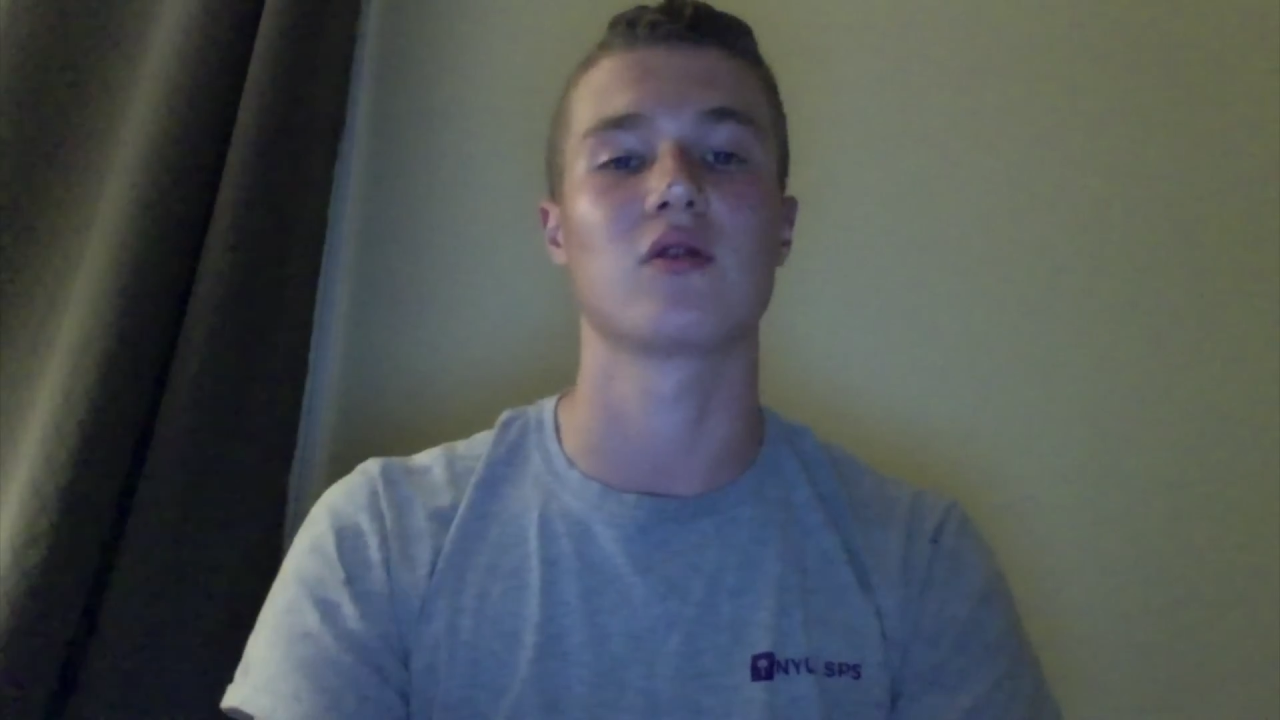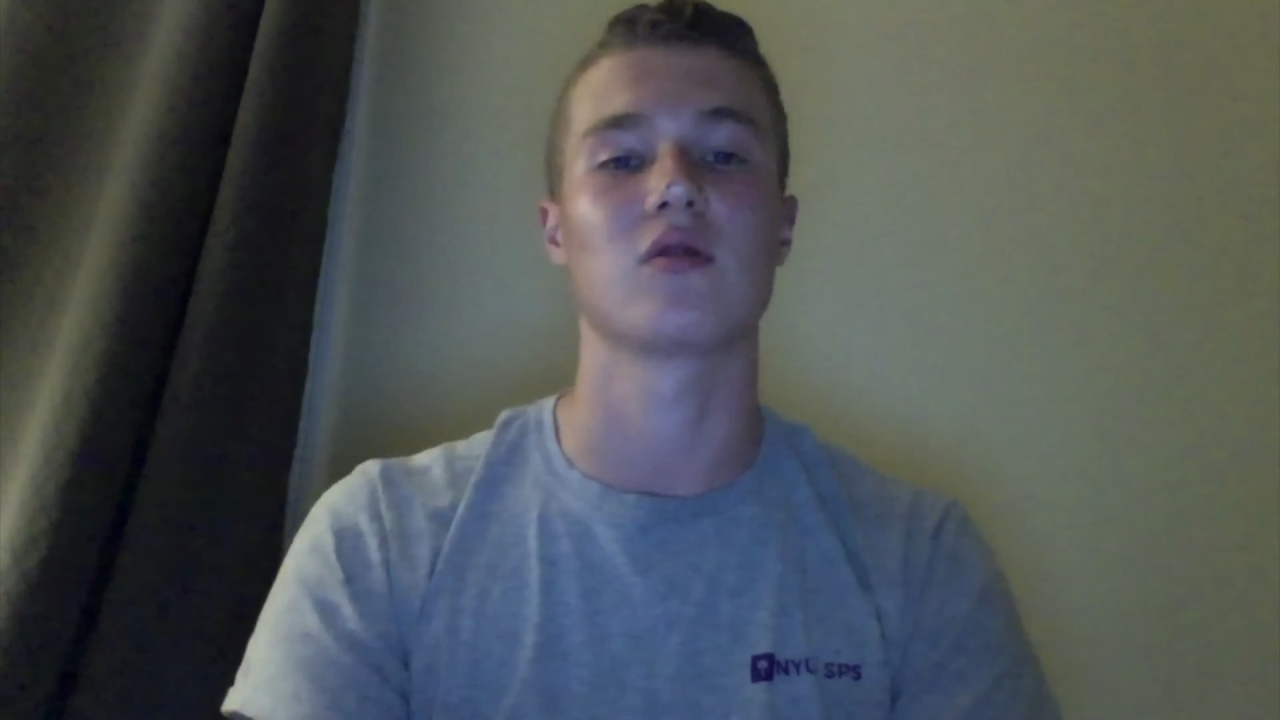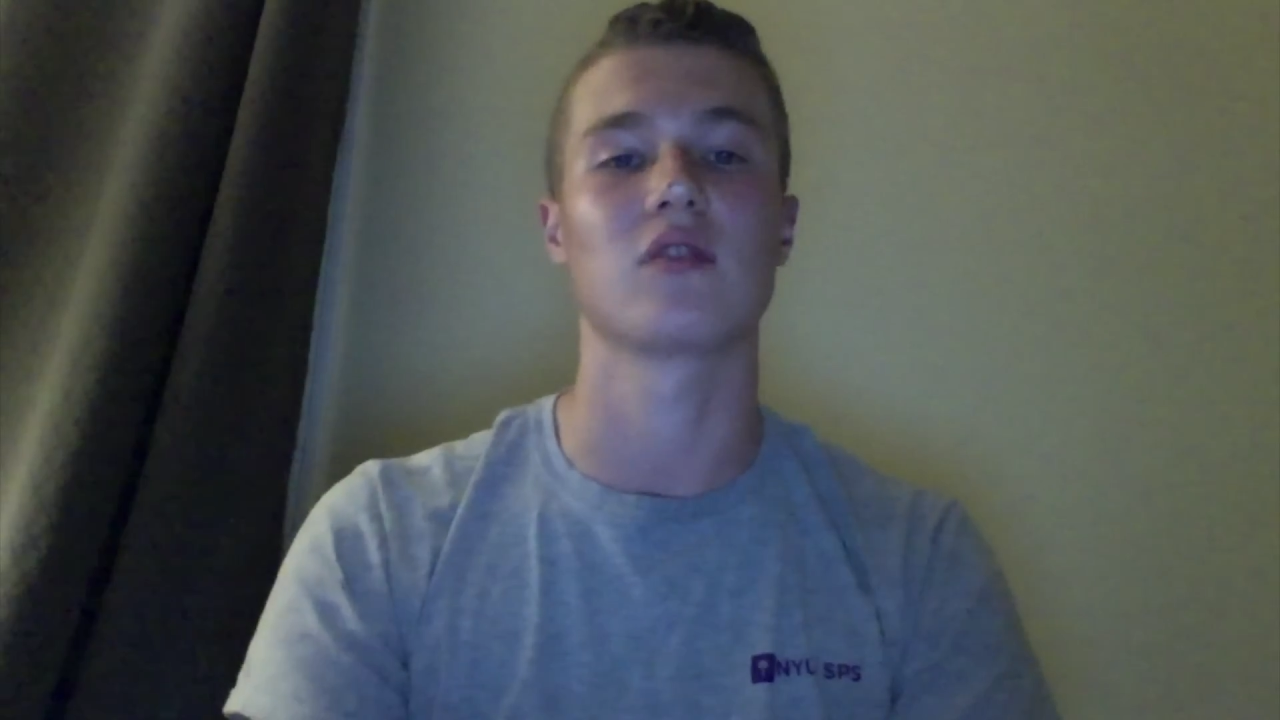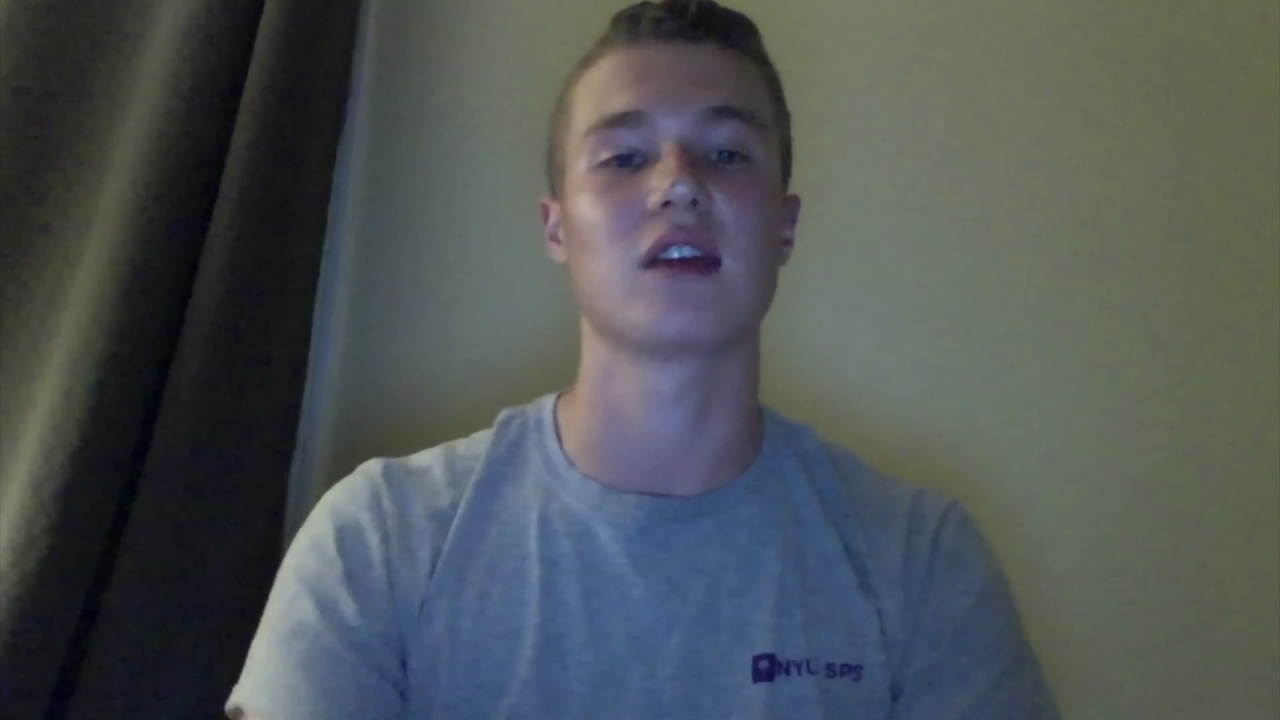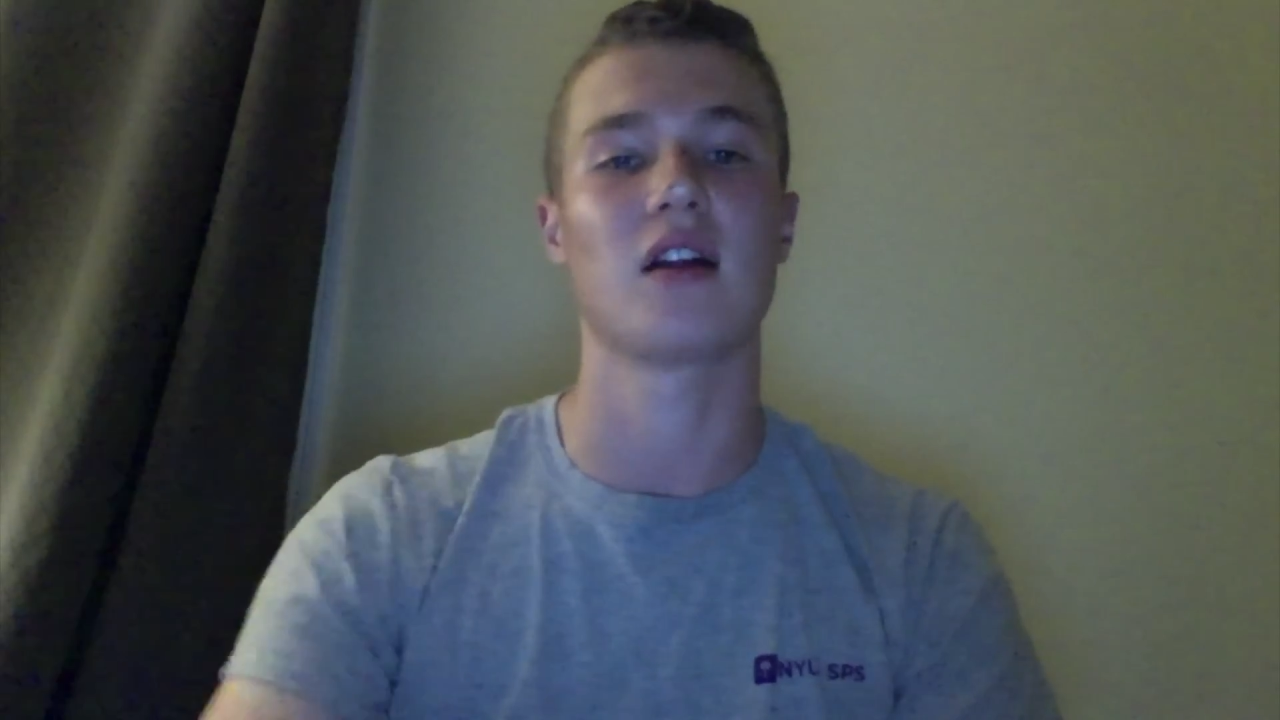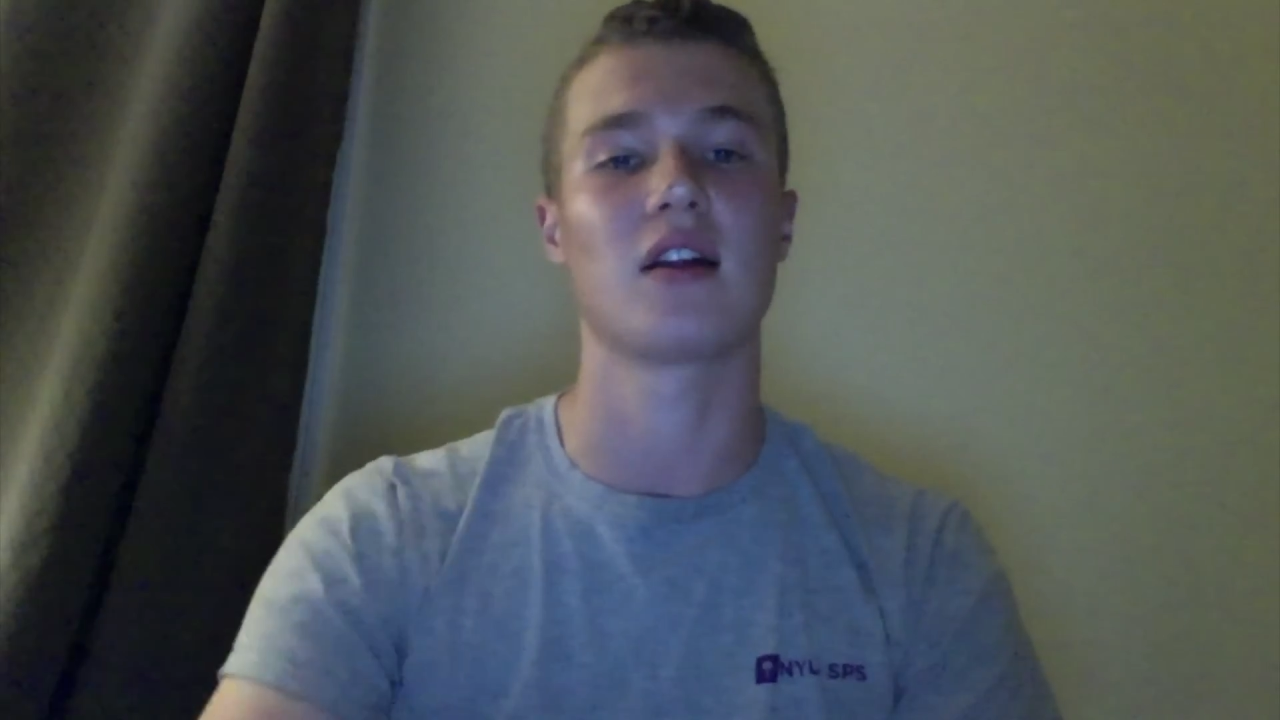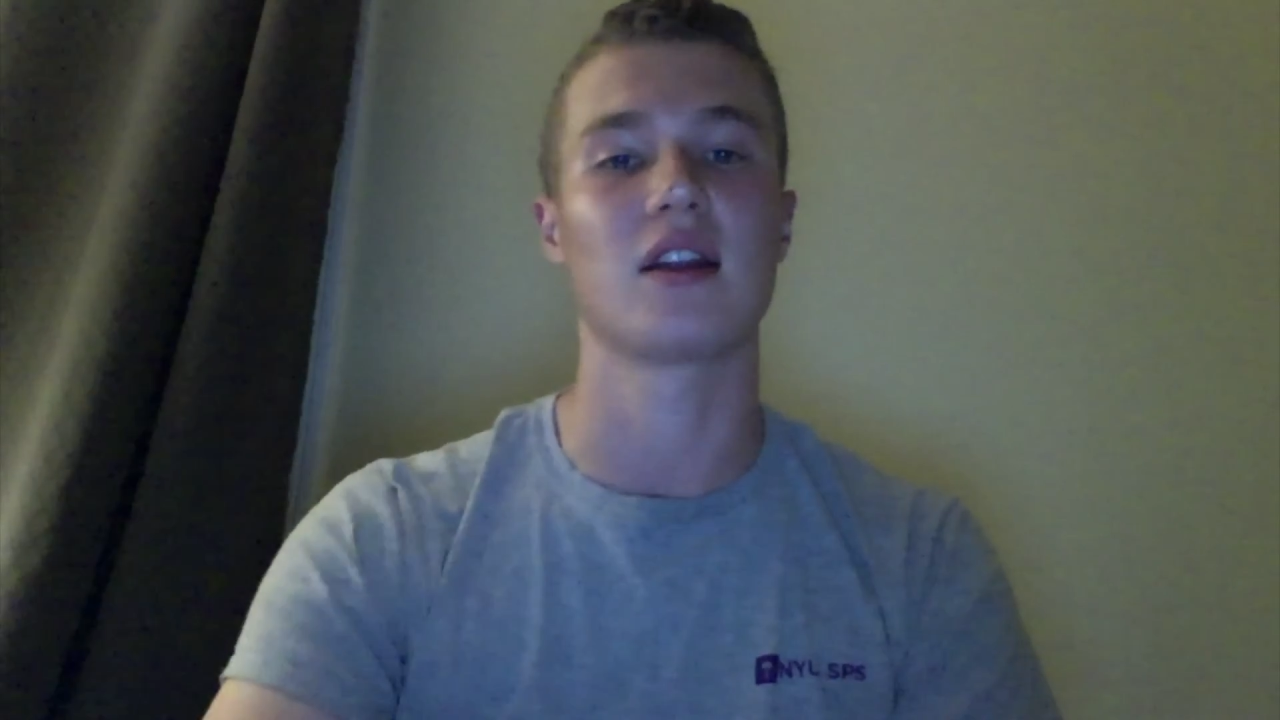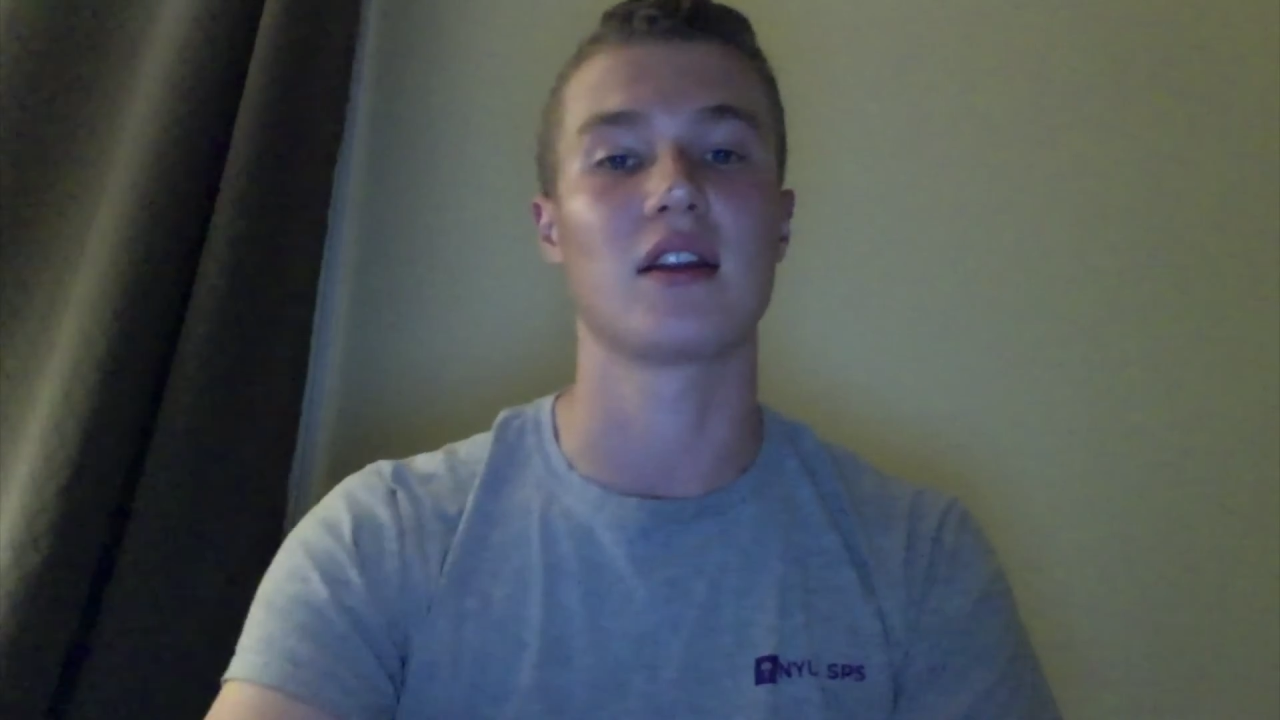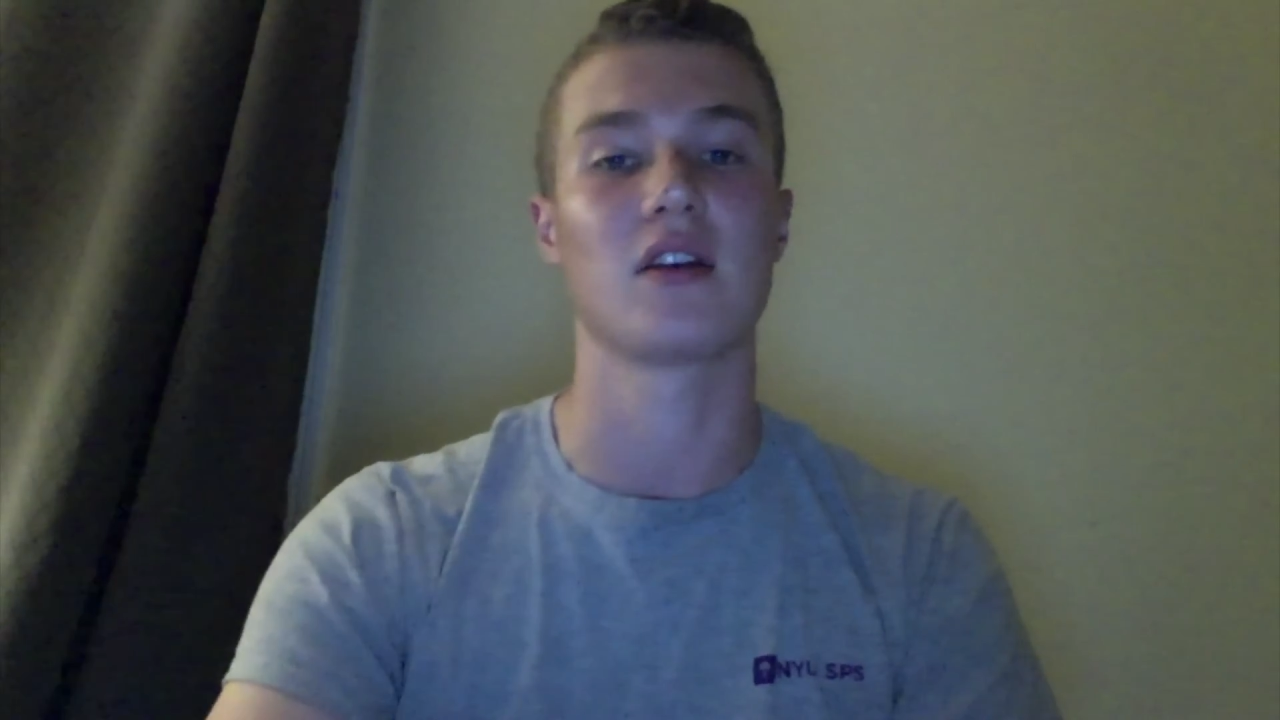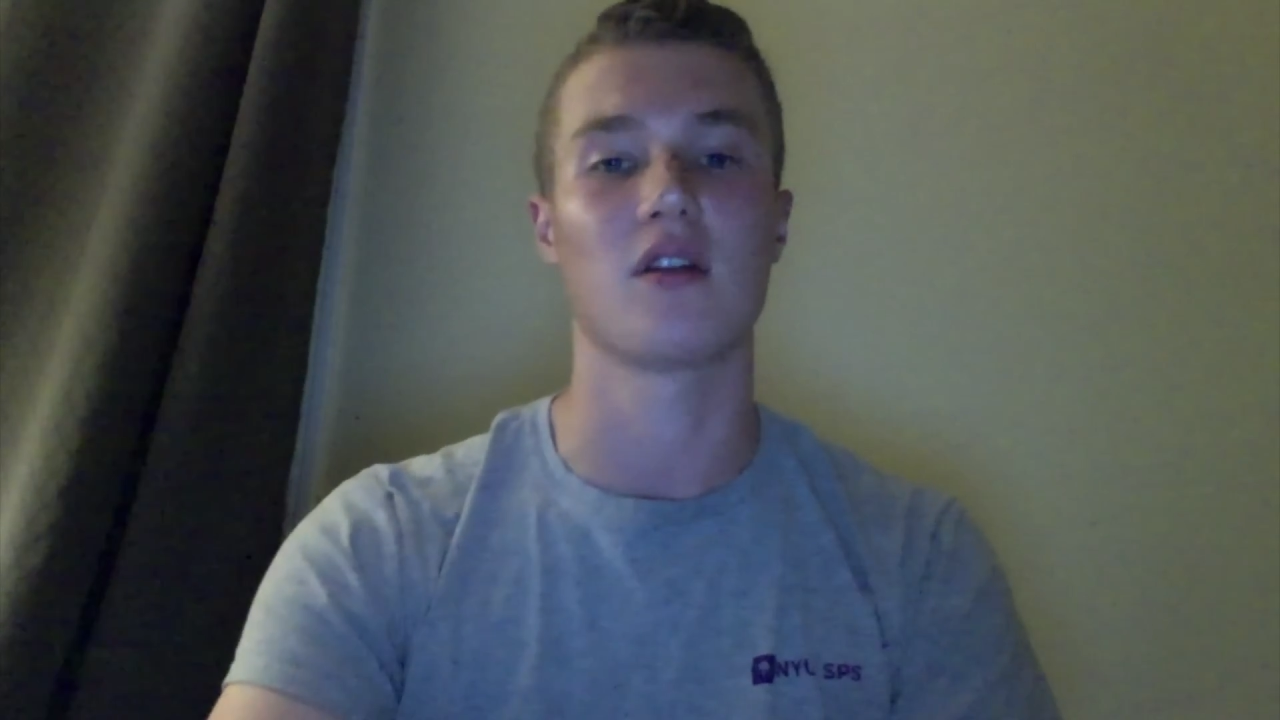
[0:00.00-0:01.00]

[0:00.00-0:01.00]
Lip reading: reality